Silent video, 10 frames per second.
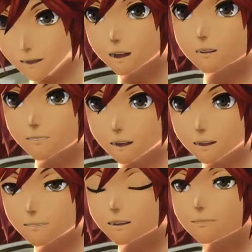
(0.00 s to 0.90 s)
The
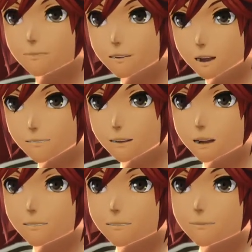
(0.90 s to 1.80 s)
restaurant here is
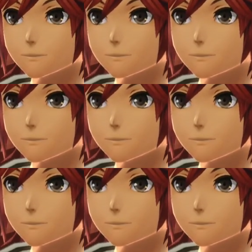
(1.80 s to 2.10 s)
top-notch.